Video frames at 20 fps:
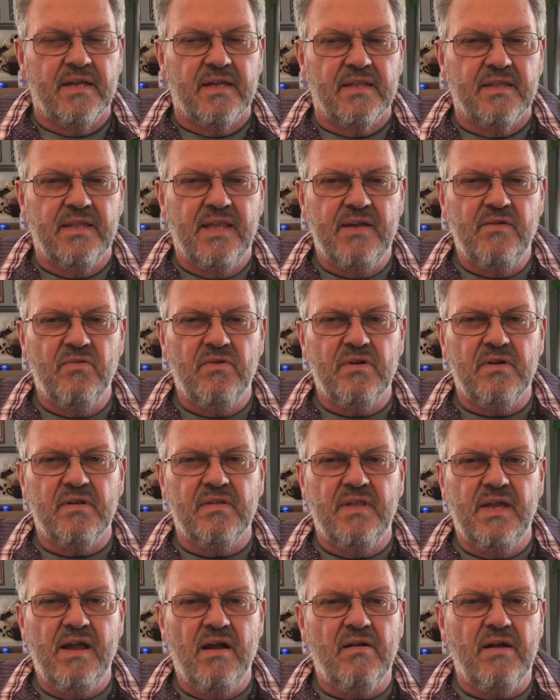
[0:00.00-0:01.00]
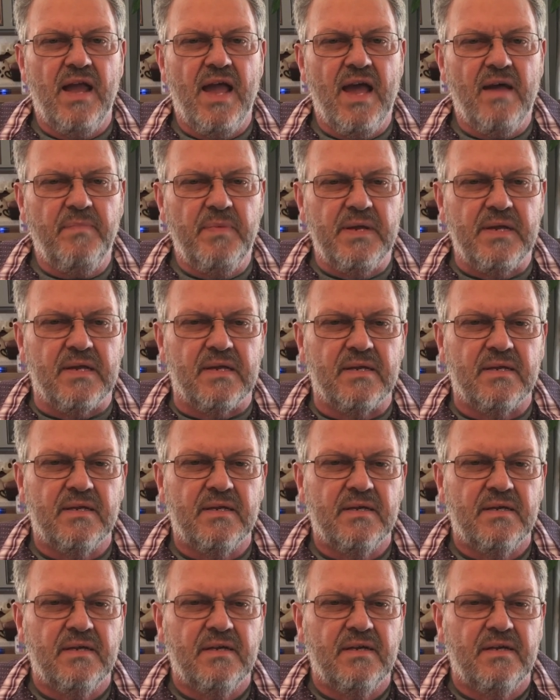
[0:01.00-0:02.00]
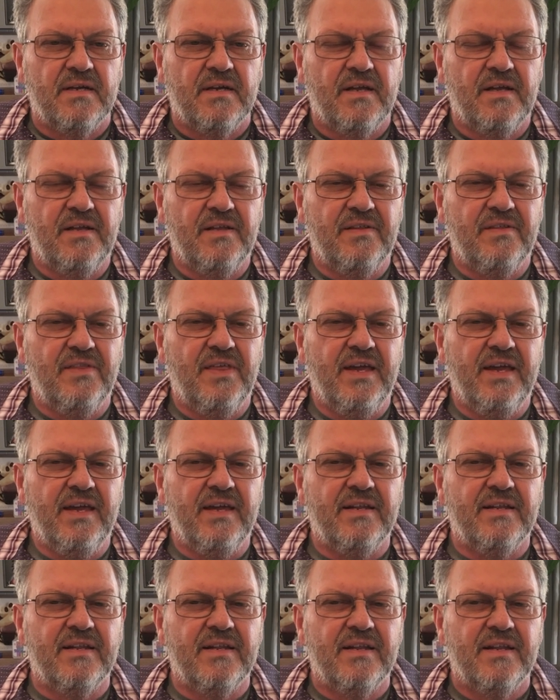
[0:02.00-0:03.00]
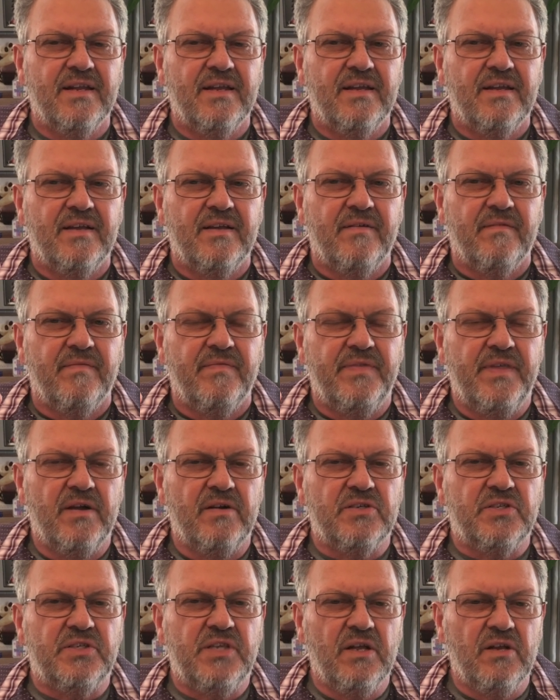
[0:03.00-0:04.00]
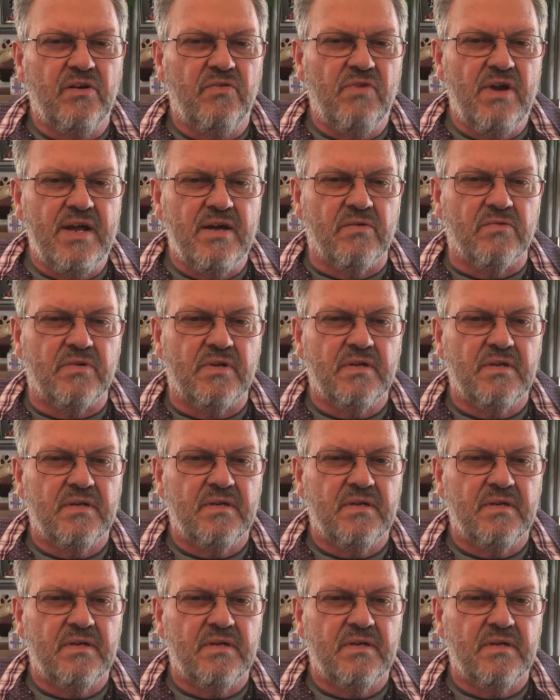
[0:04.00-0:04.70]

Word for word: They weren't, they aren't happy that they're still around.